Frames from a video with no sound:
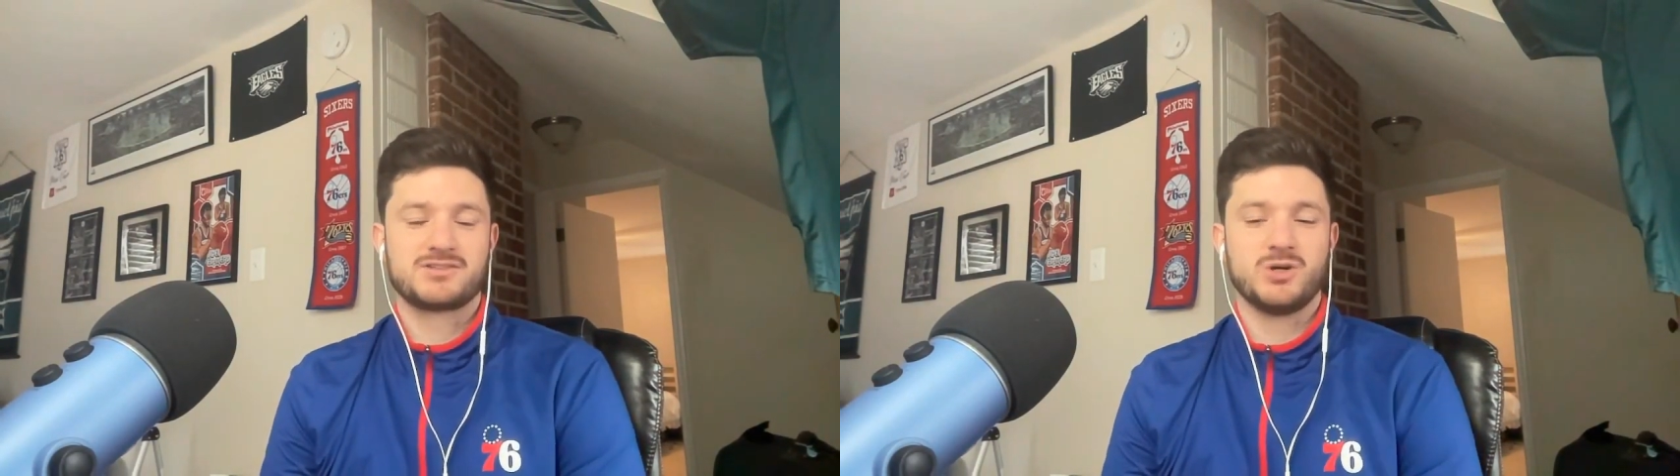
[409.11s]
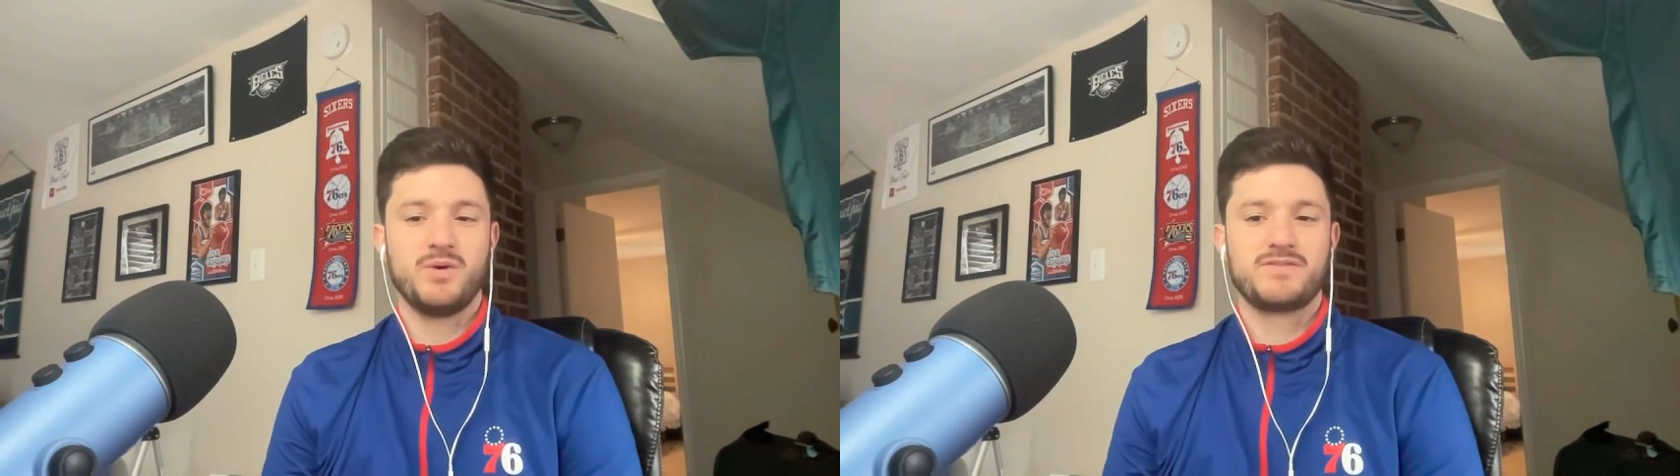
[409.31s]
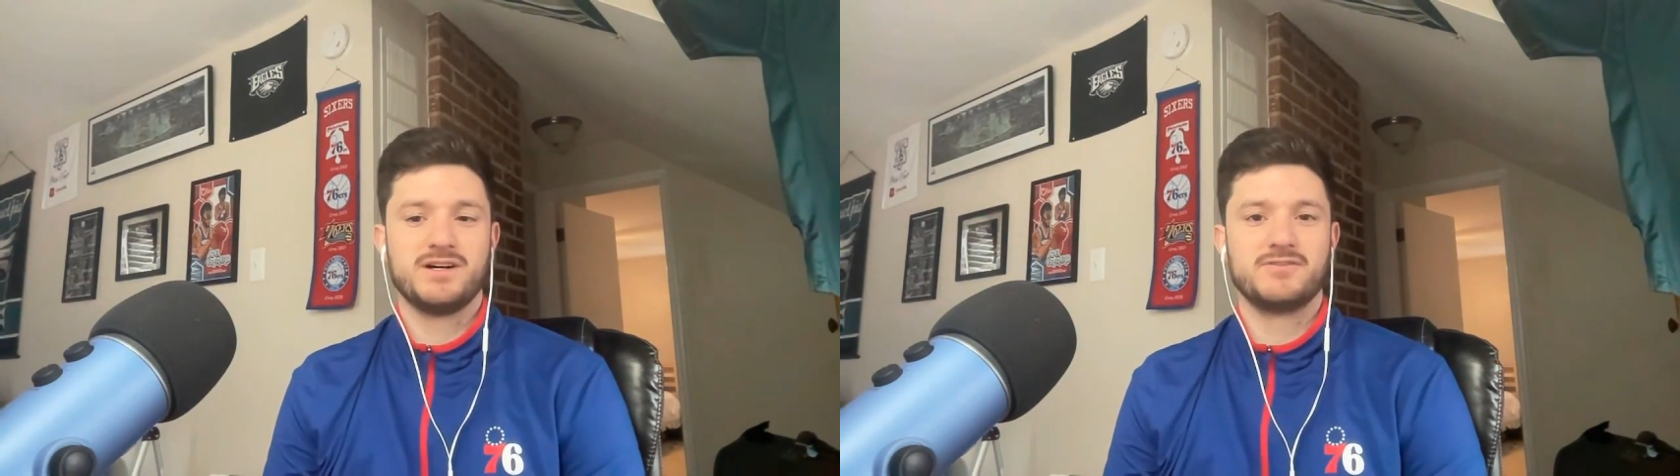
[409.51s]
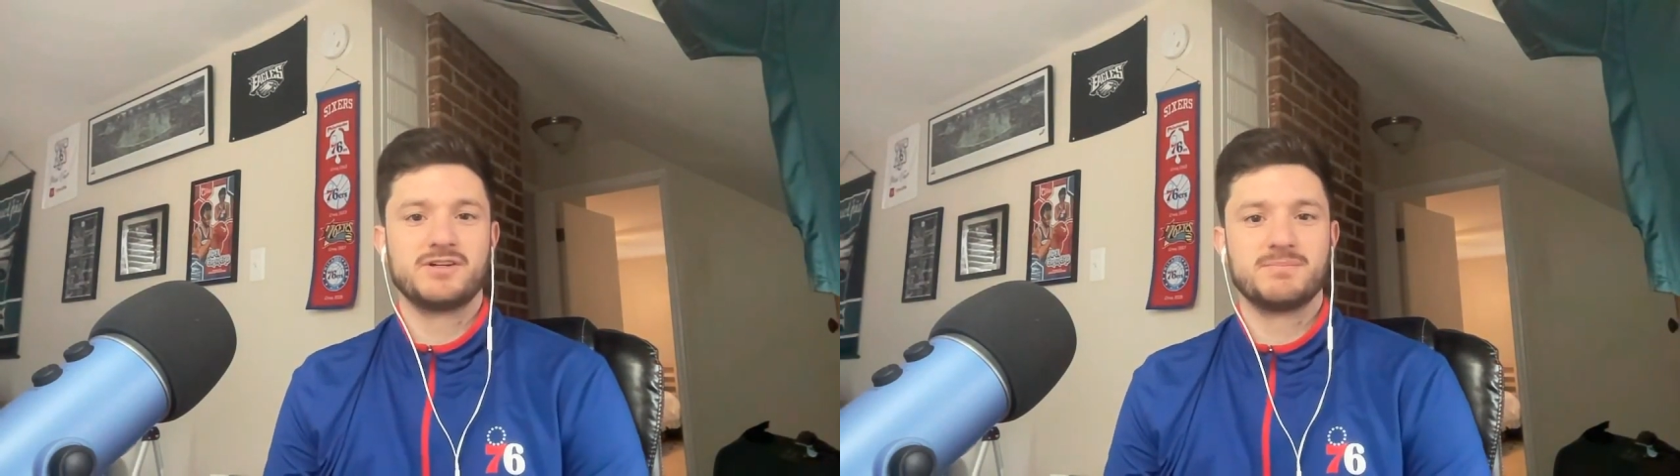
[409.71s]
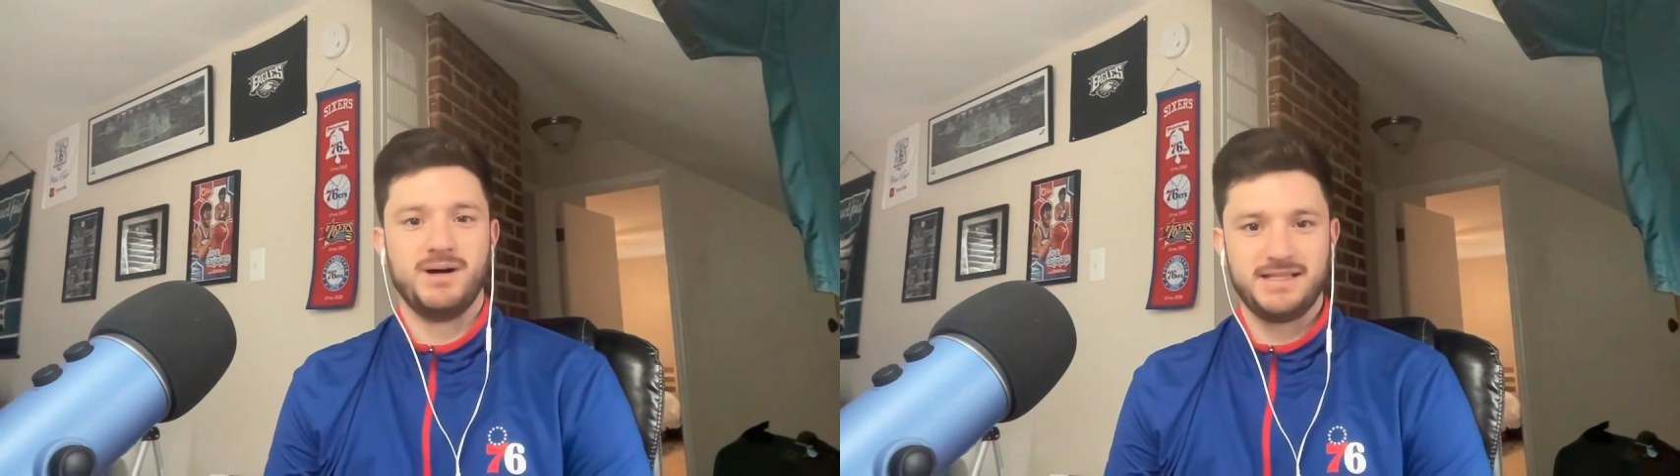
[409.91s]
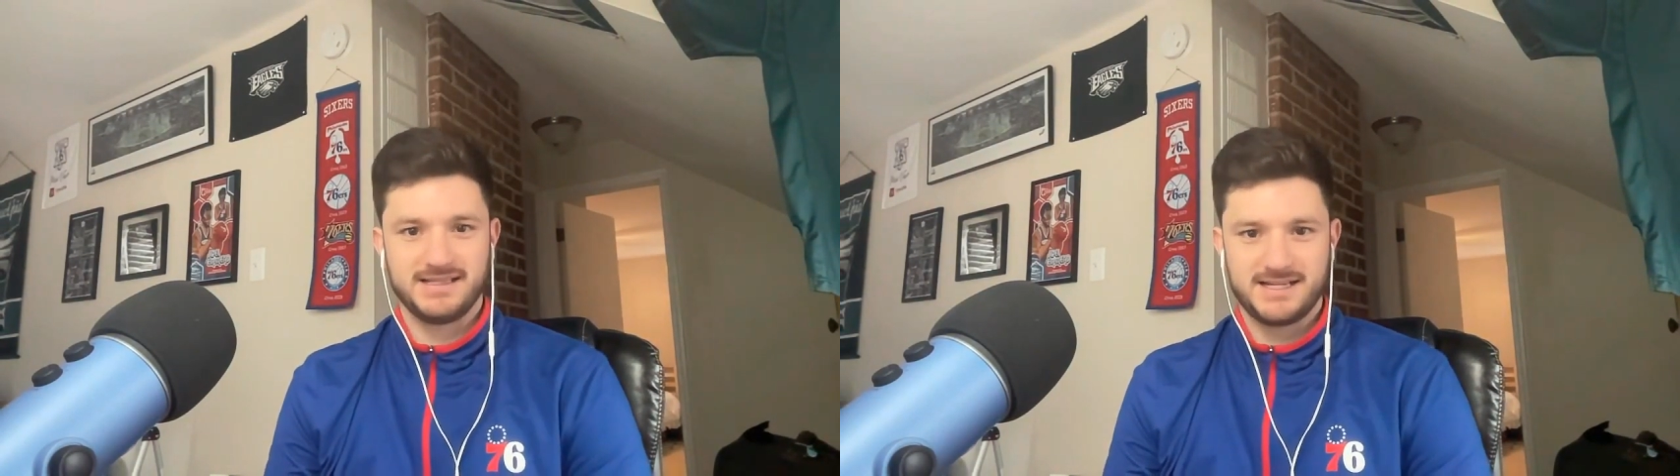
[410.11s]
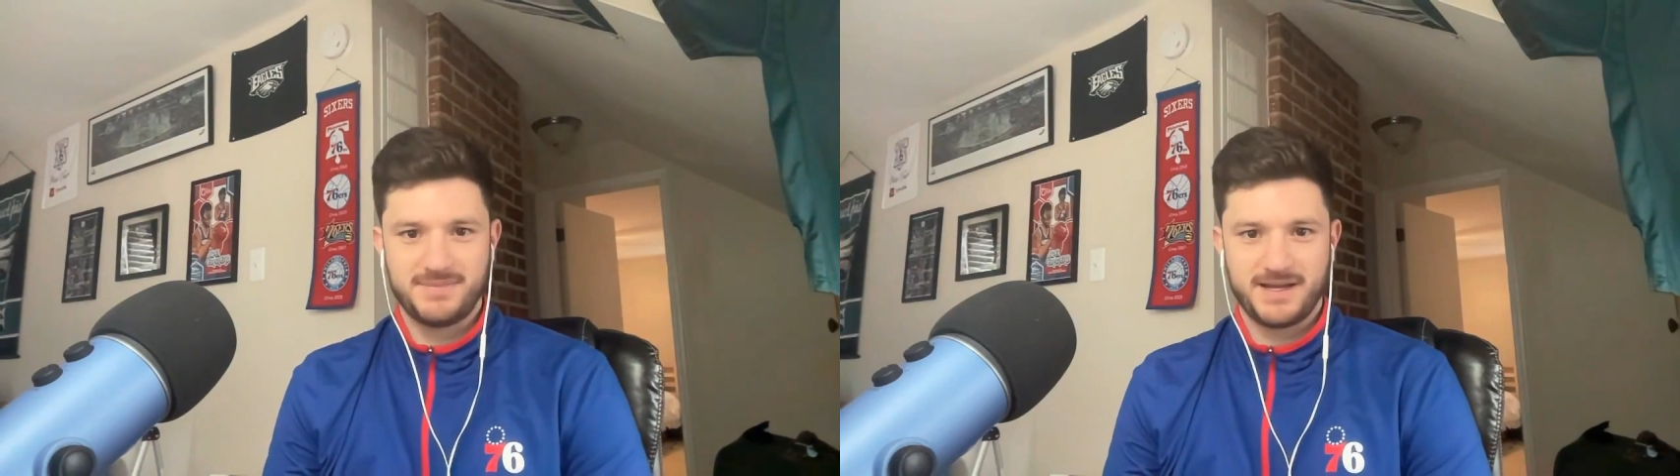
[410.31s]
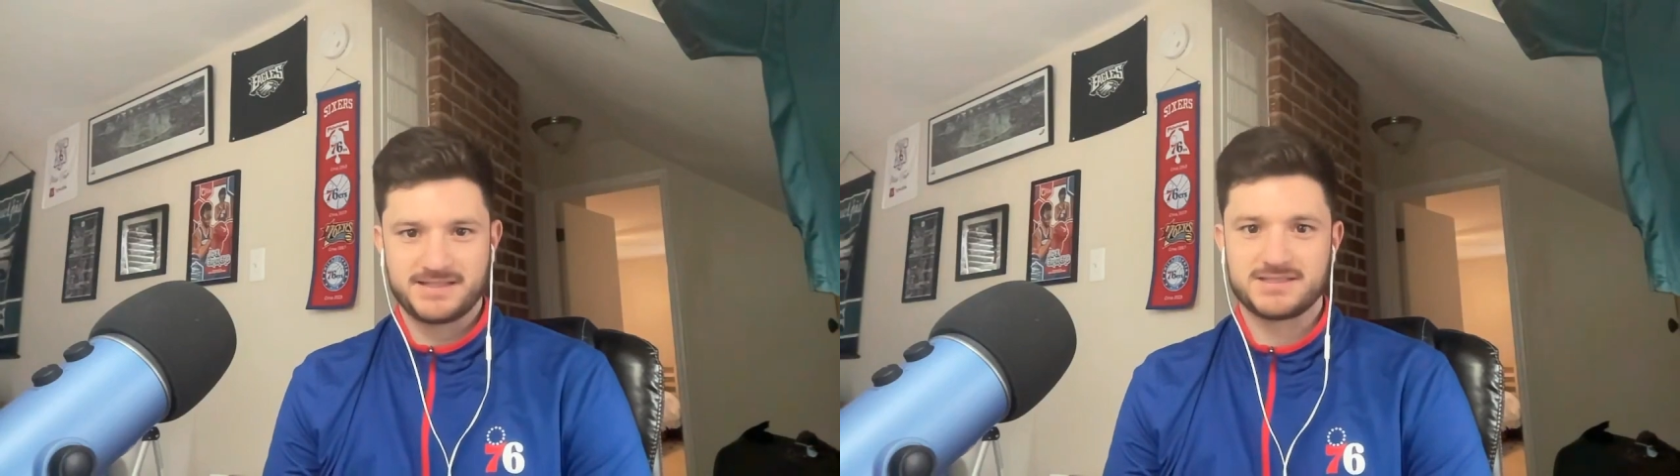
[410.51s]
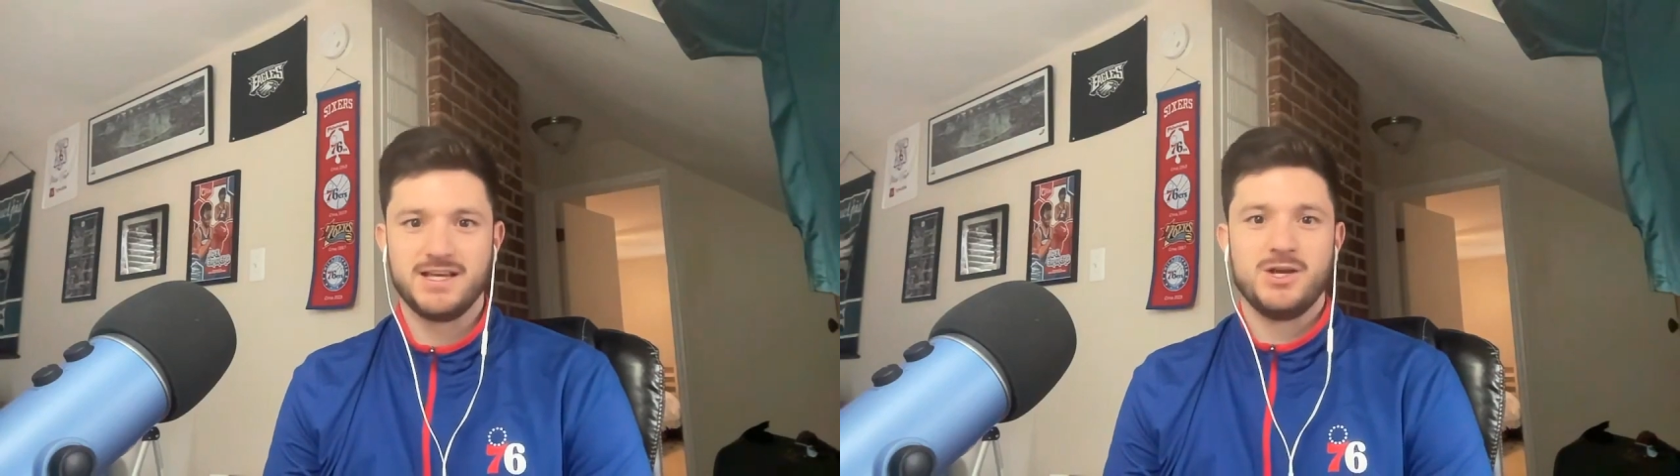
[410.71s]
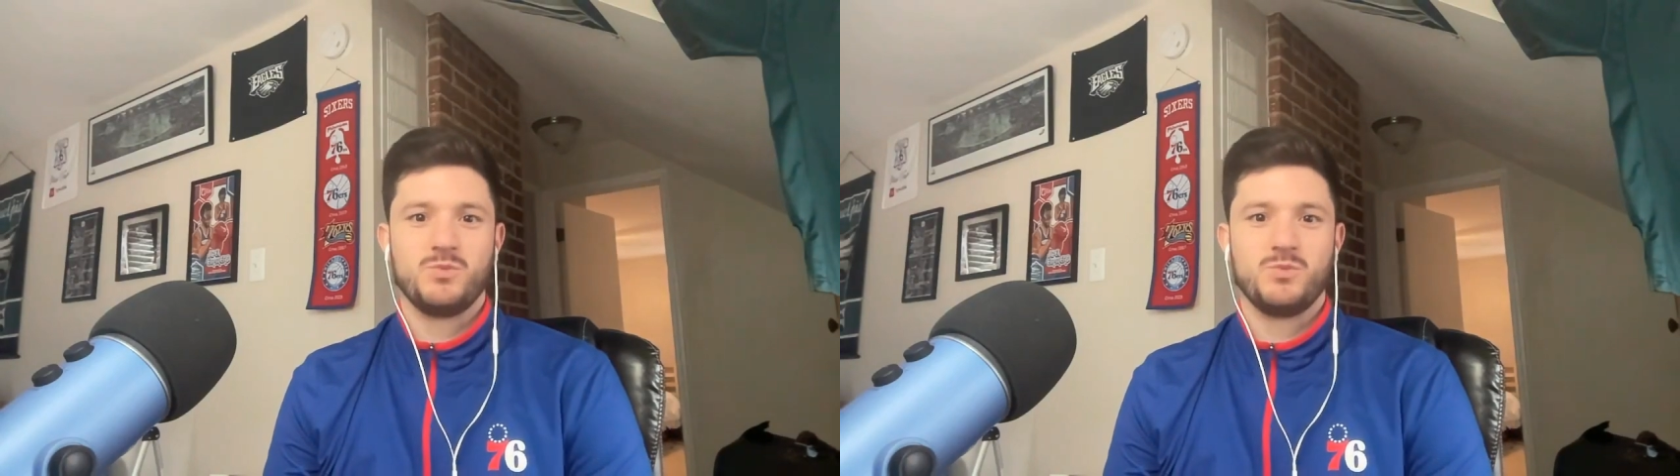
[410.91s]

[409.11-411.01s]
So we've covered money line bets,